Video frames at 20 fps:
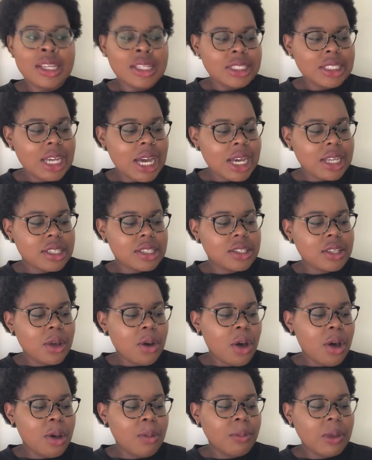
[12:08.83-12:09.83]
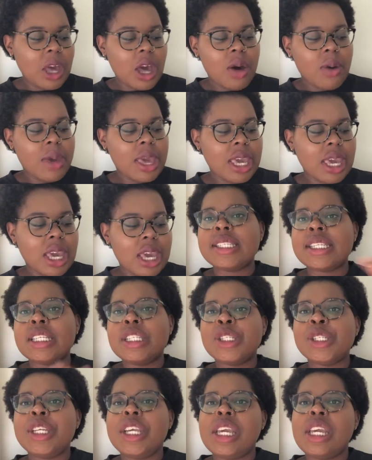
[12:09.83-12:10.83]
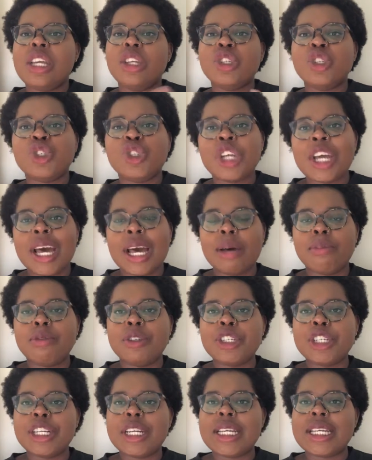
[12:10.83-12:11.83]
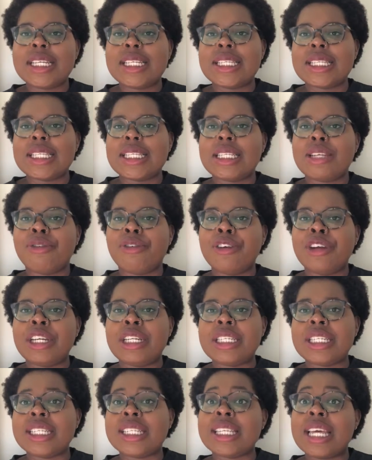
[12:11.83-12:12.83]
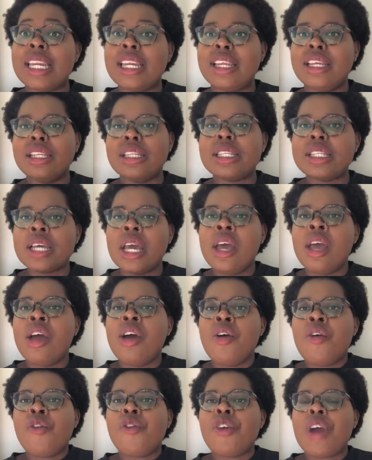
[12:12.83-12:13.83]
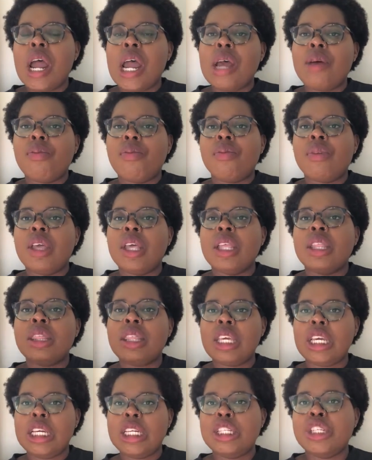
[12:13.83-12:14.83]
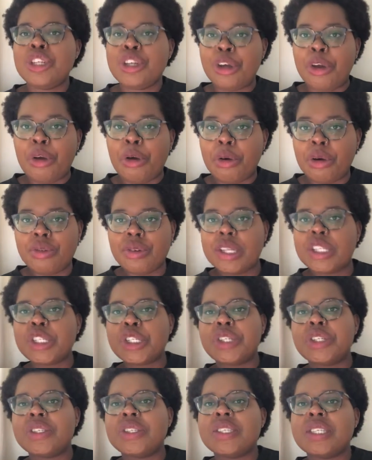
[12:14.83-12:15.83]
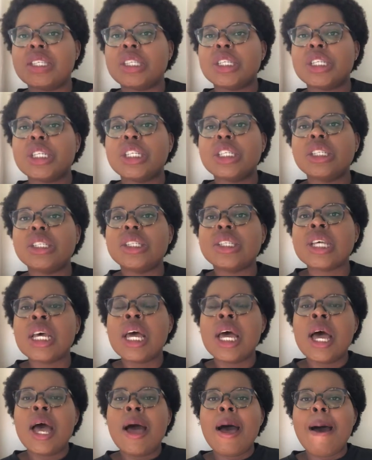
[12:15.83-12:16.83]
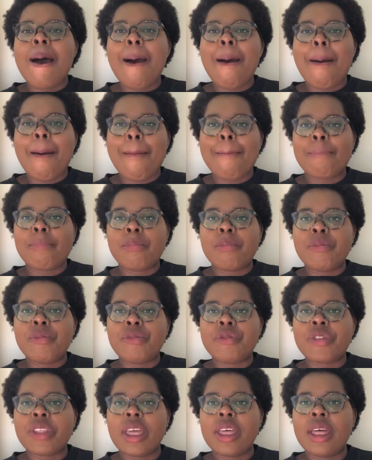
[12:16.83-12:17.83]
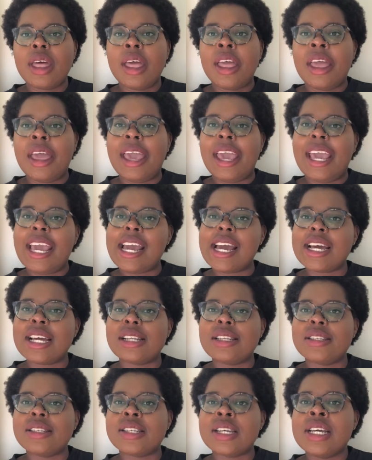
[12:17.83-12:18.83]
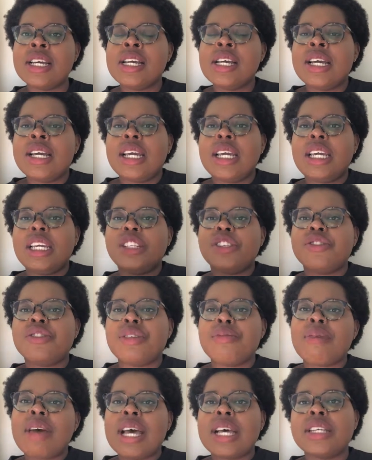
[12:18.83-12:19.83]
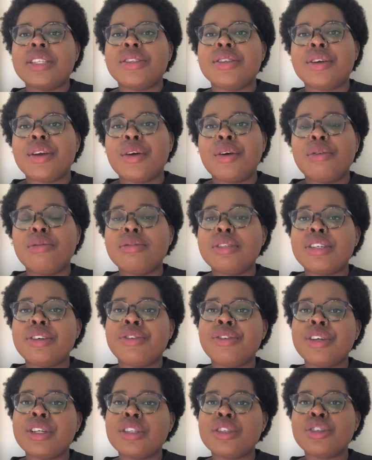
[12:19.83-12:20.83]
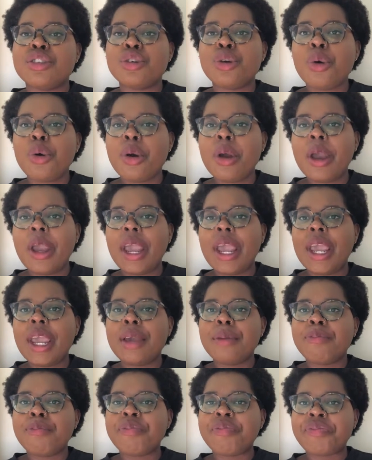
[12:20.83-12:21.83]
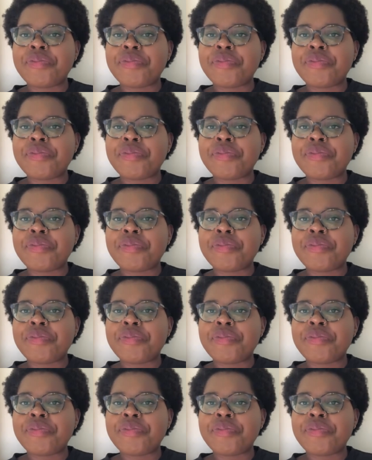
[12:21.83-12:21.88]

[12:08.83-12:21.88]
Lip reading: Yeah, so homegoing. Essentially, each chapter is a different descendant from the two original sisters, and each of them has their own different story.